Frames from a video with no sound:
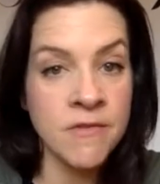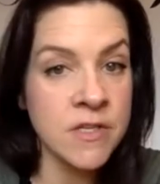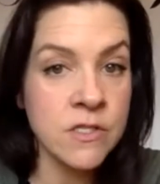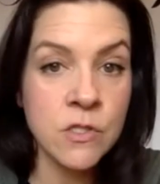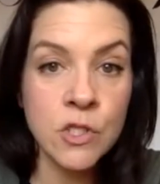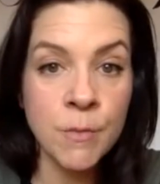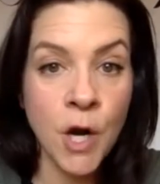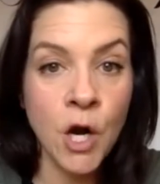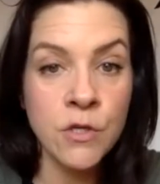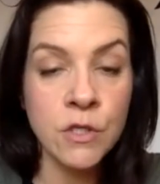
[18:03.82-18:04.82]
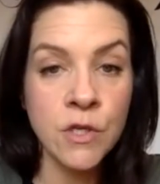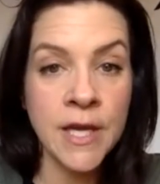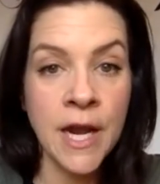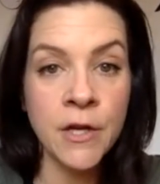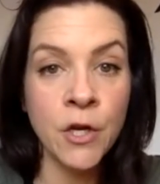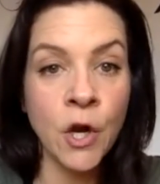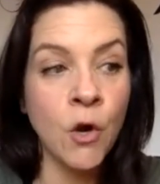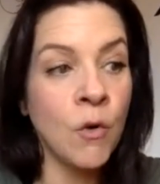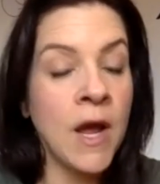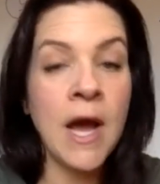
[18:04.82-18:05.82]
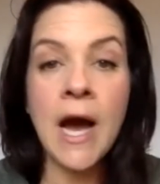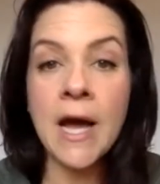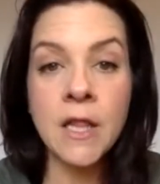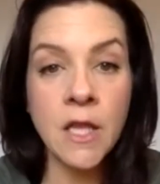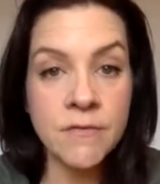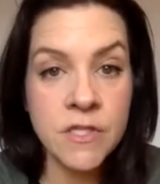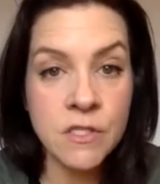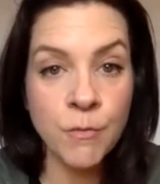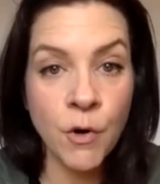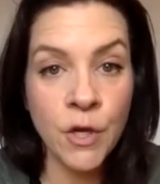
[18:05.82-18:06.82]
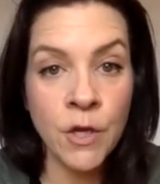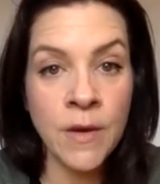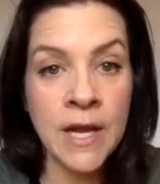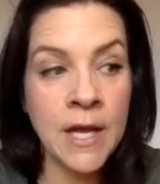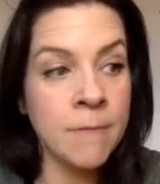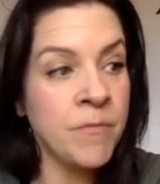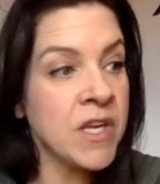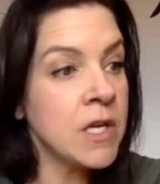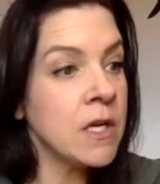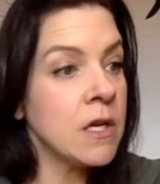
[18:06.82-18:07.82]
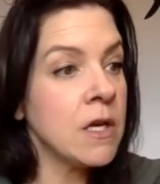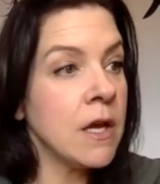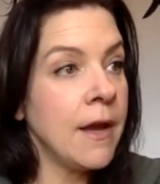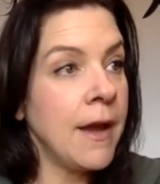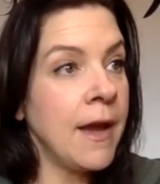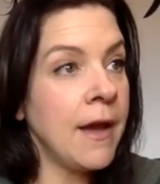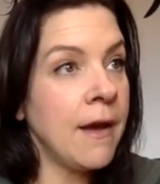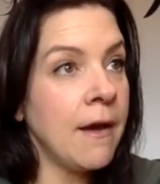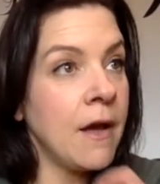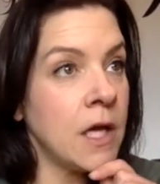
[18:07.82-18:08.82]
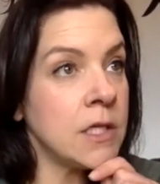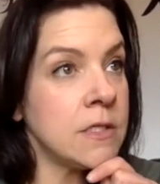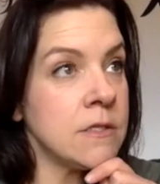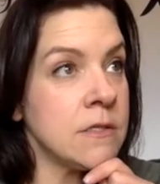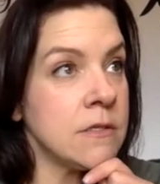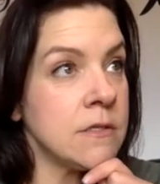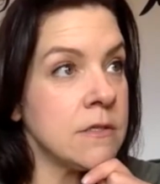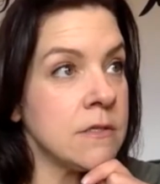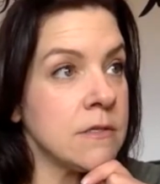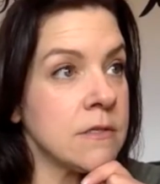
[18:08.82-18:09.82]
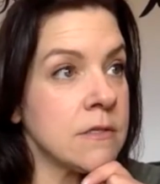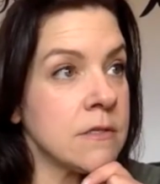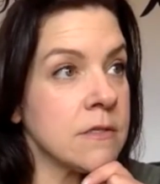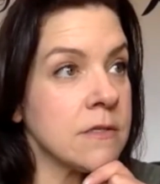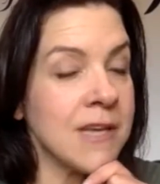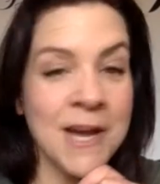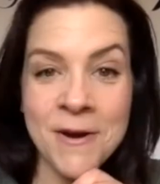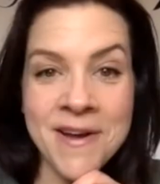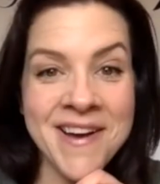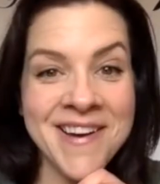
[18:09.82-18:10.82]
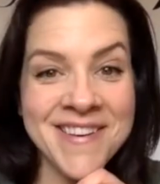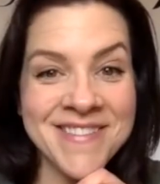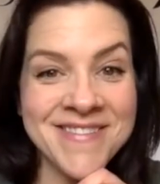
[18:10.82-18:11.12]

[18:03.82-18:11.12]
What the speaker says: this is super hard to look at on your own. I'd love to support you in it. And carry on.